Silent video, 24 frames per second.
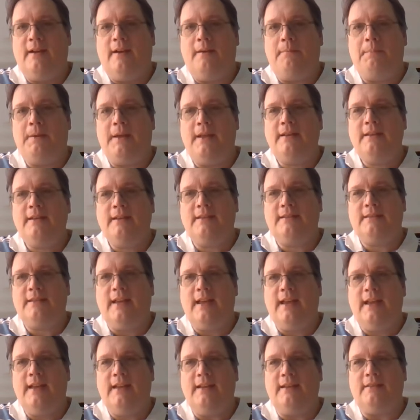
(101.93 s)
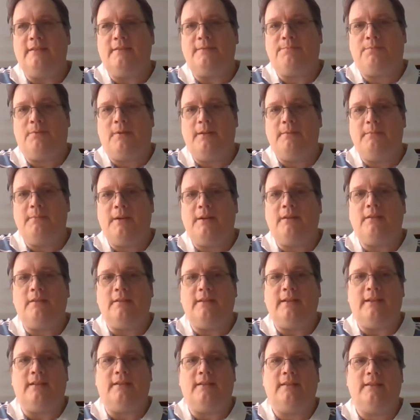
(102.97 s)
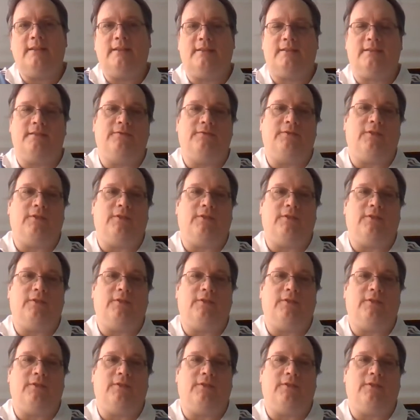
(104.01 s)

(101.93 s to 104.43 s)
Appendix A is primarily a list